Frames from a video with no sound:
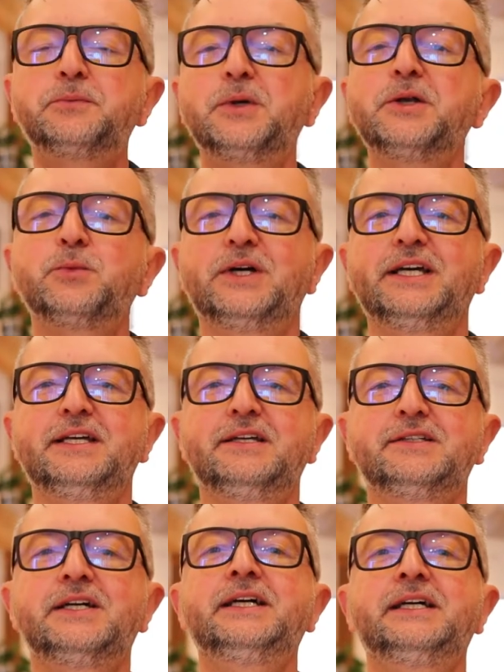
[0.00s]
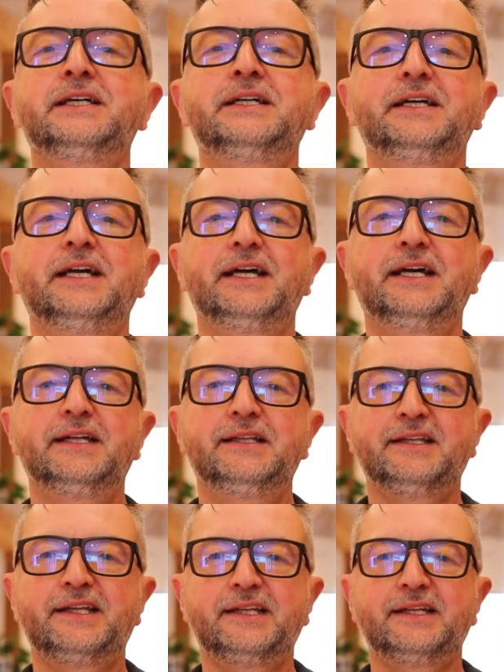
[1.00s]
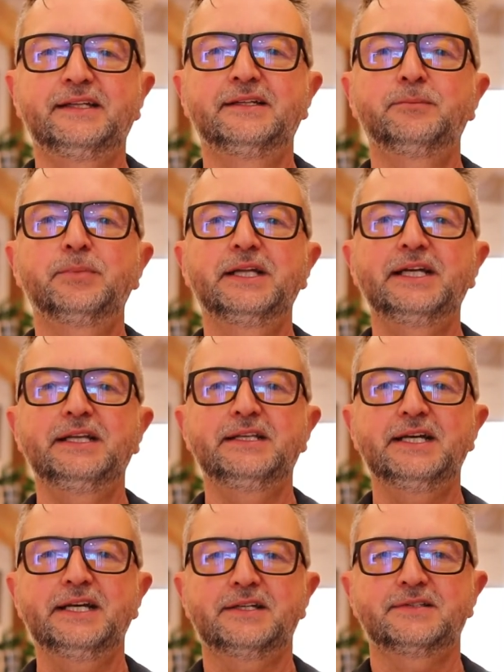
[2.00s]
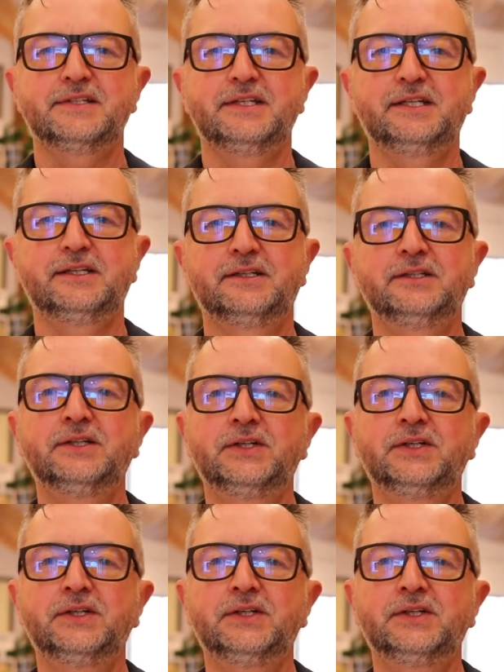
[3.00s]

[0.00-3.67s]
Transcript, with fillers: runway and the plane taxiing